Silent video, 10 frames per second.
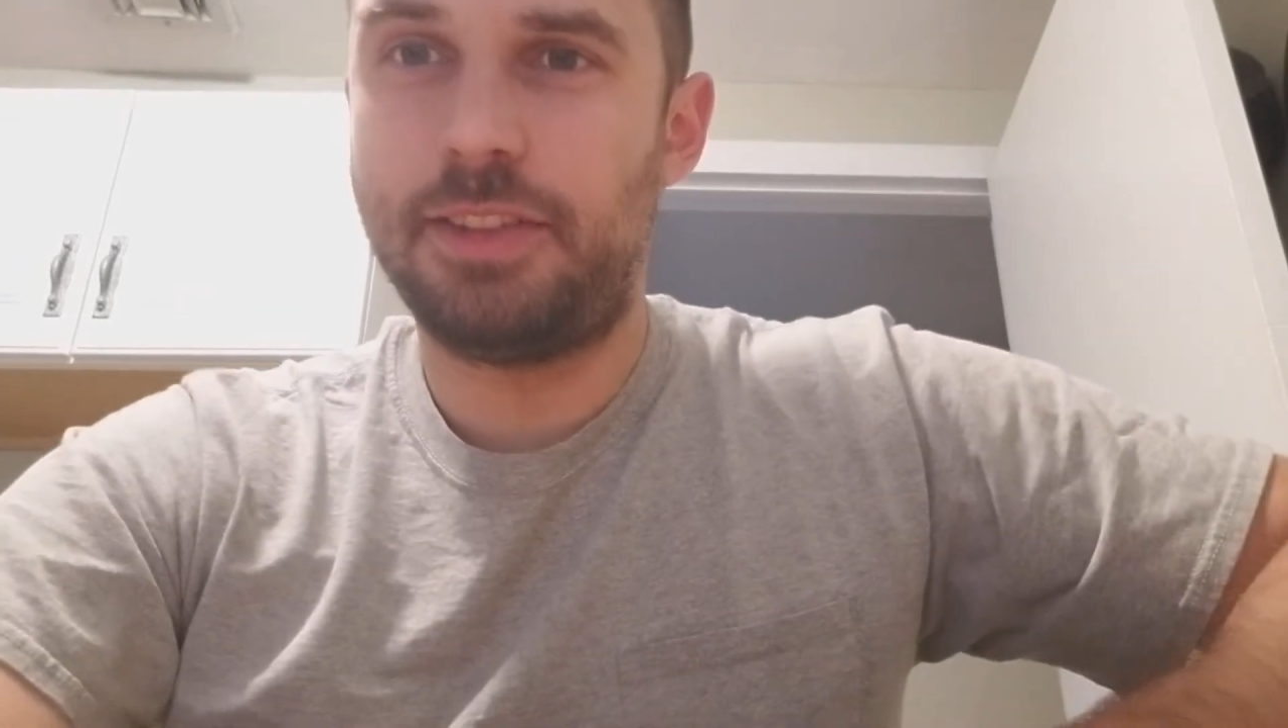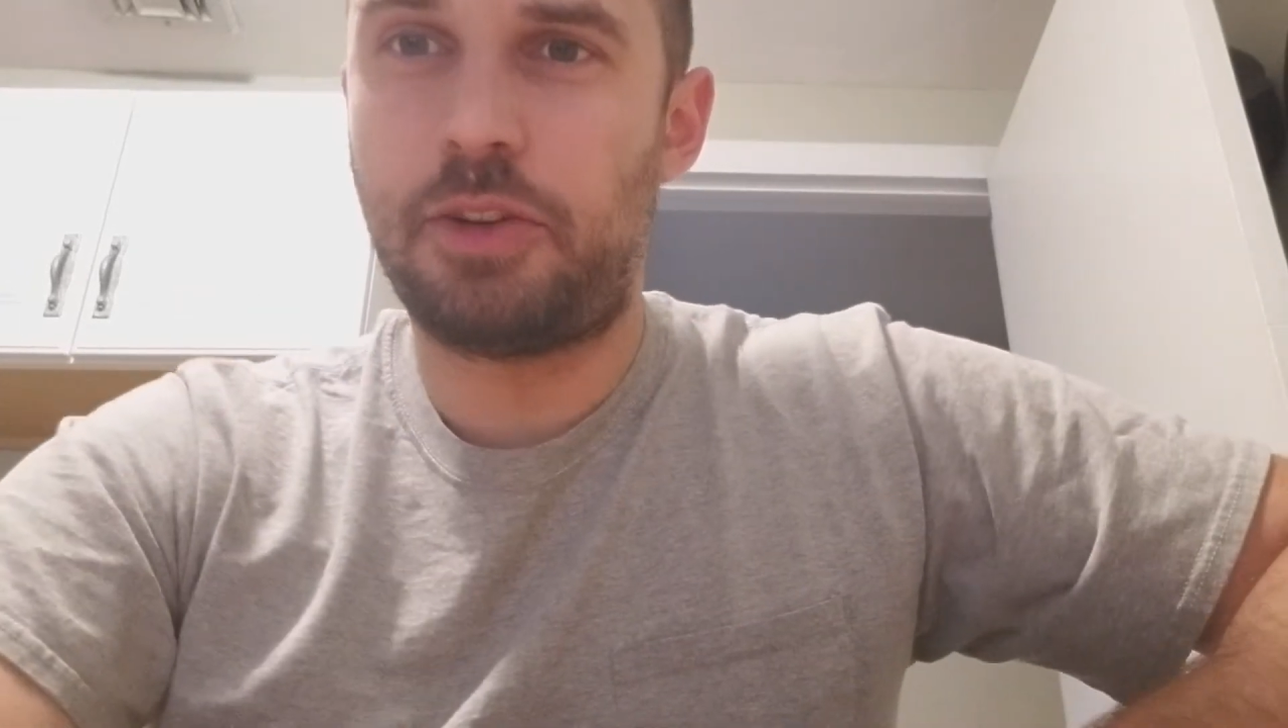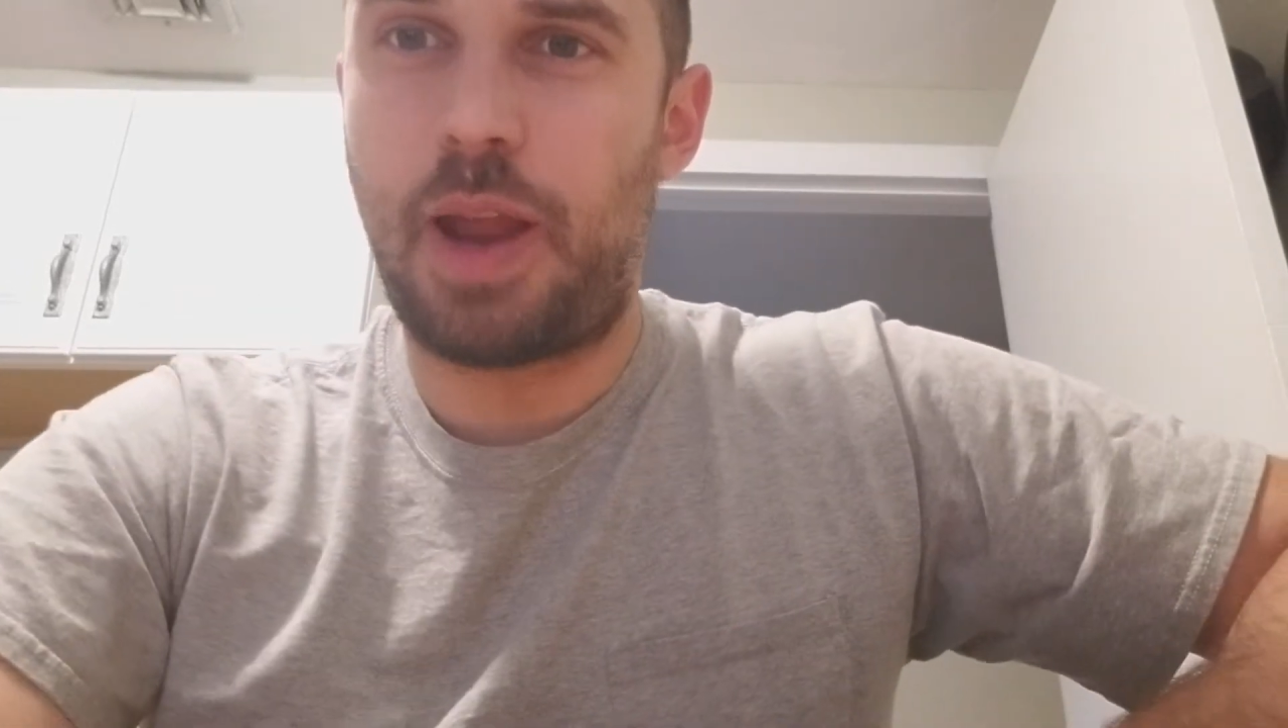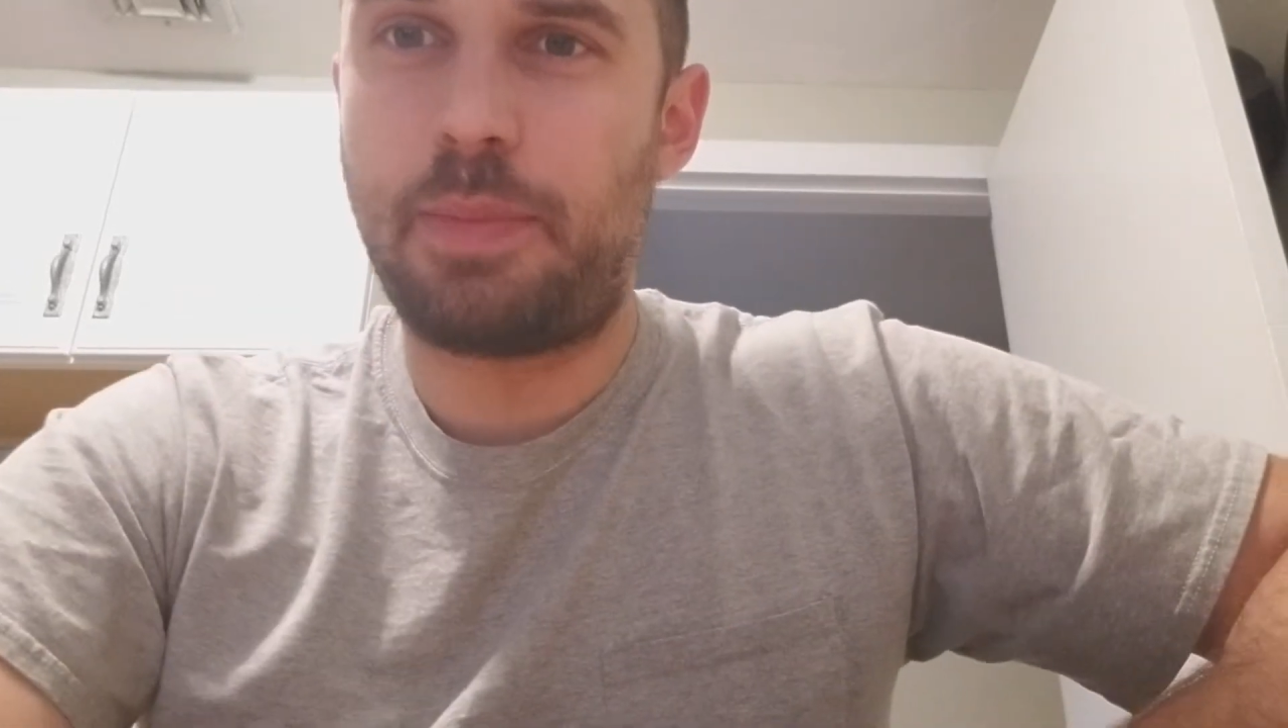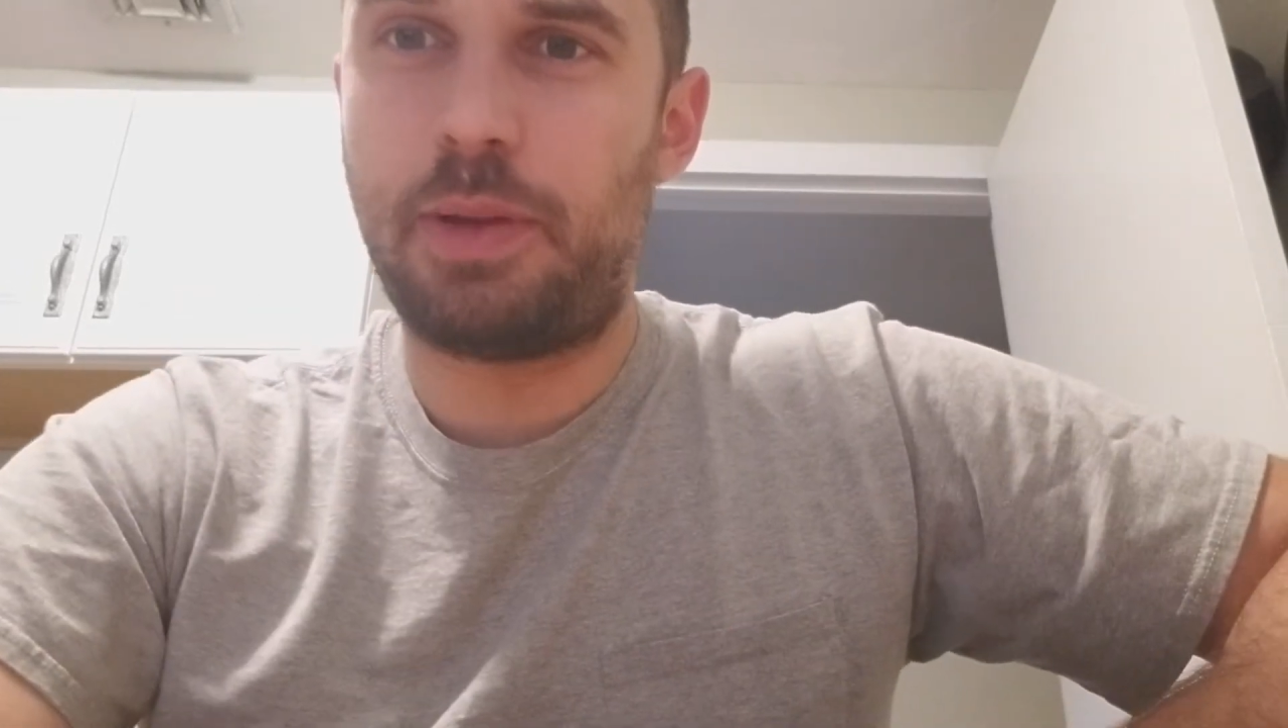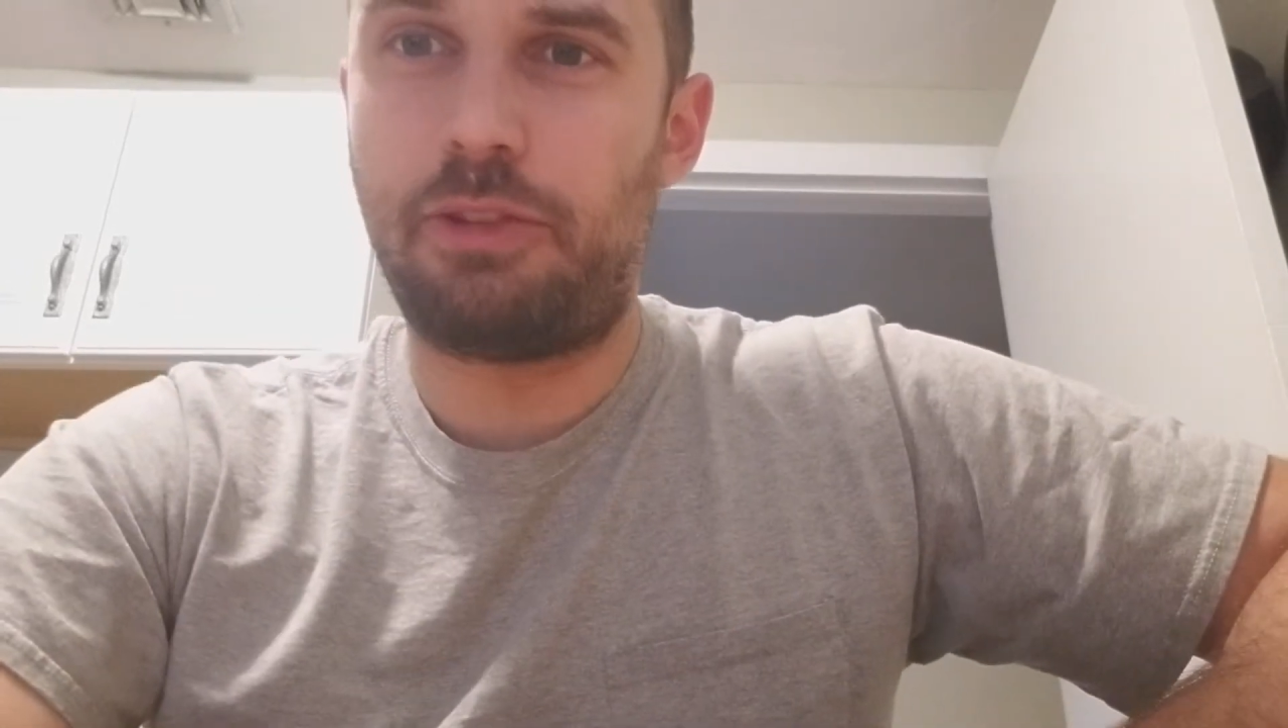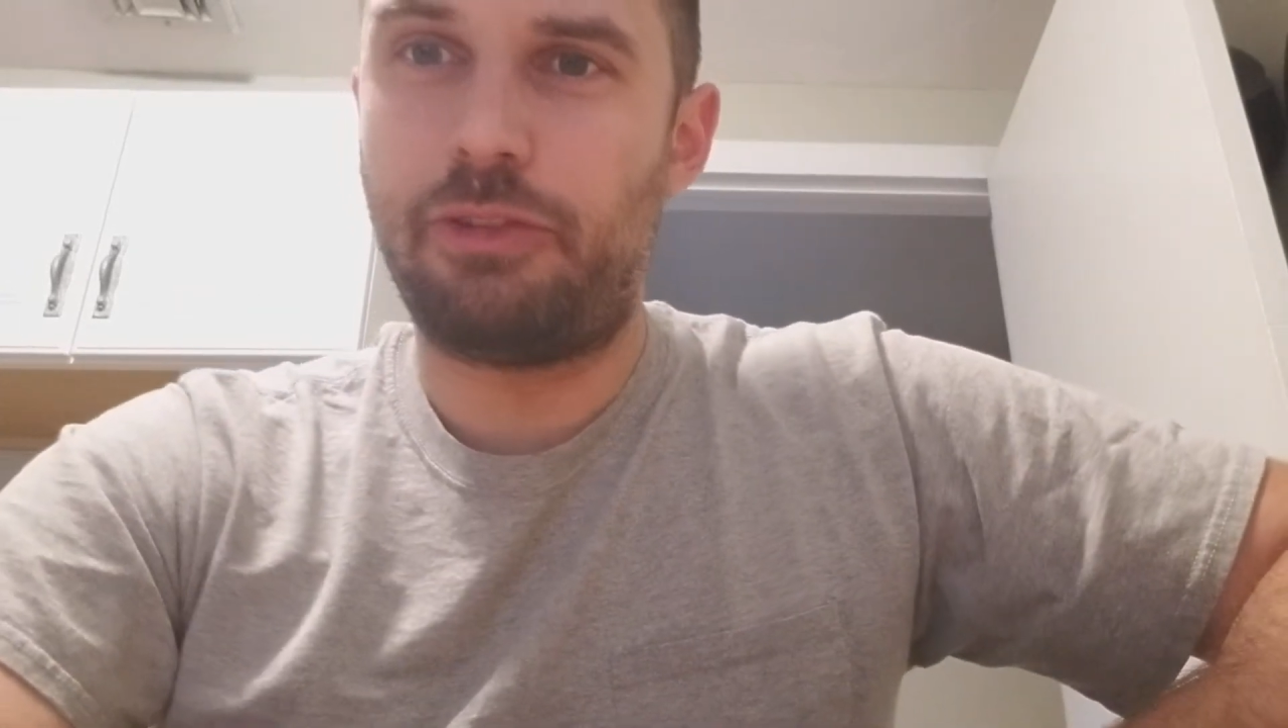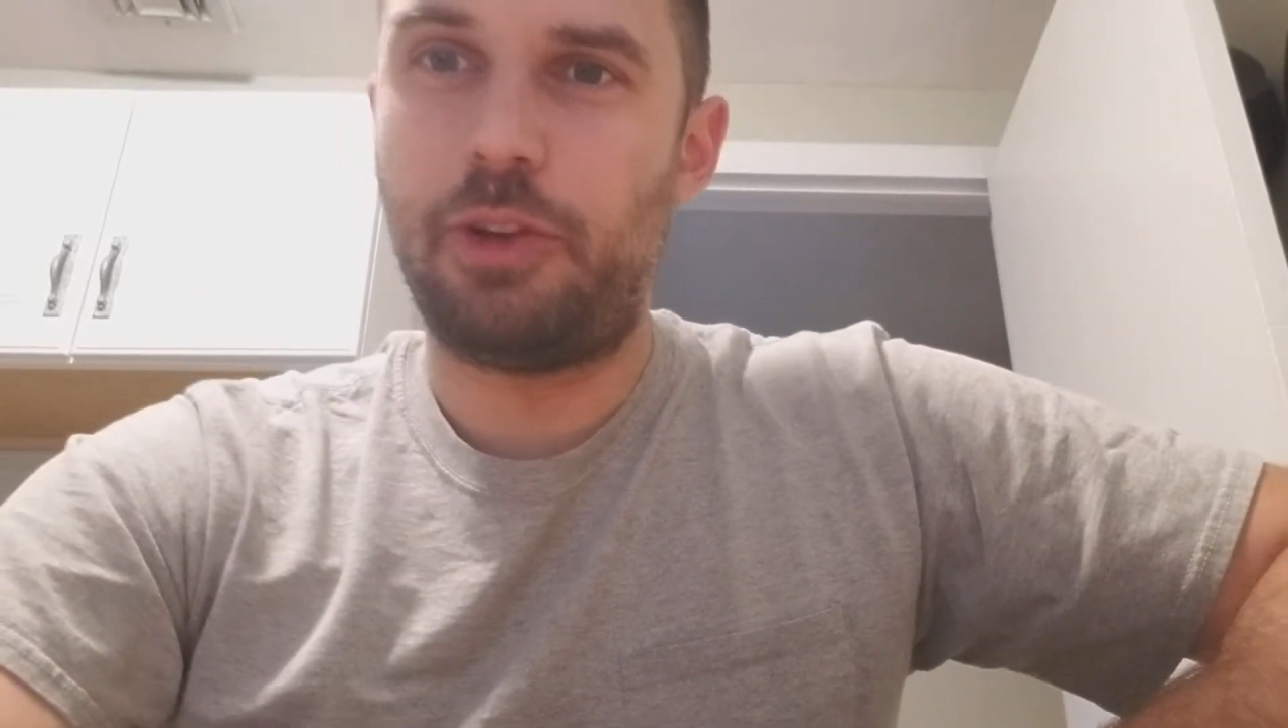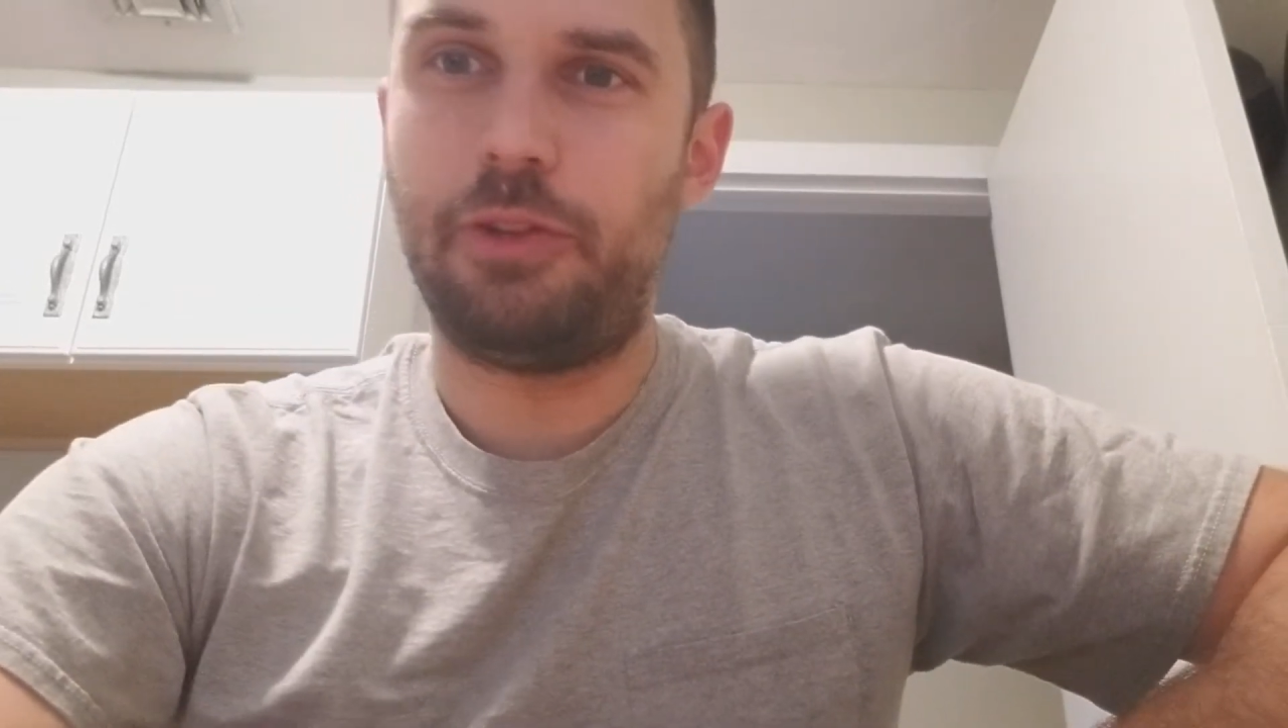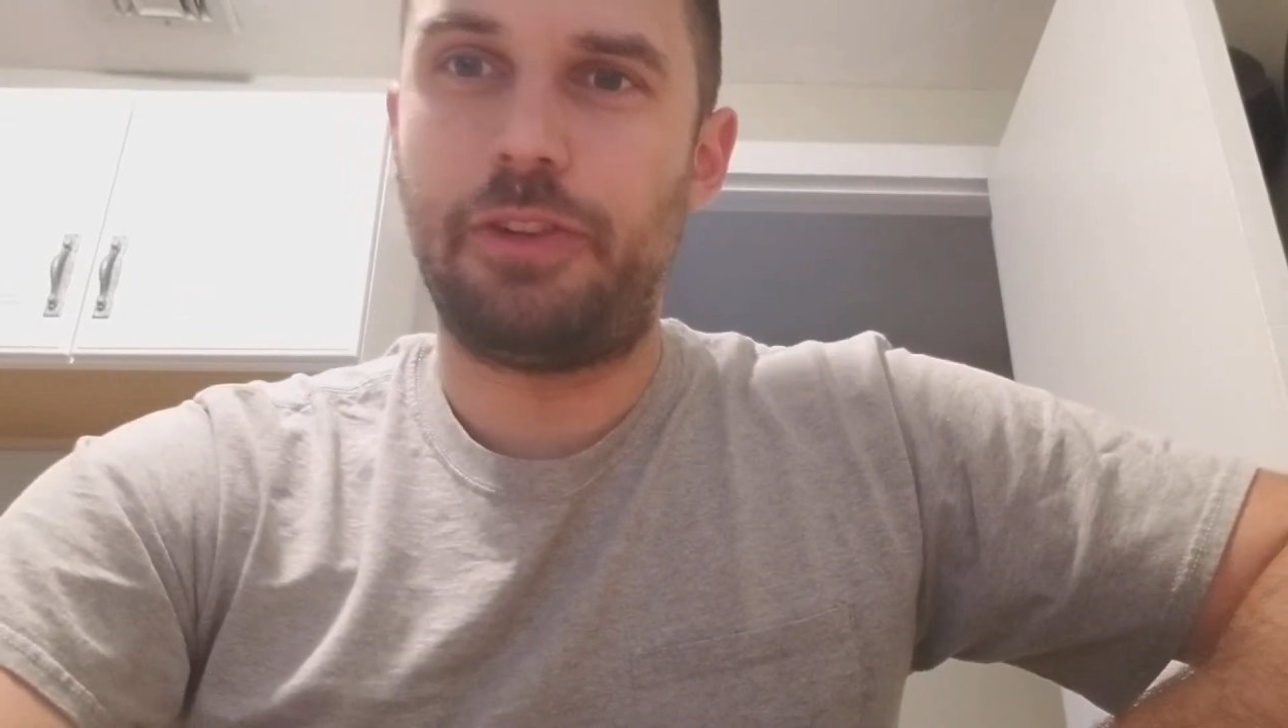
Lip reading: crappy review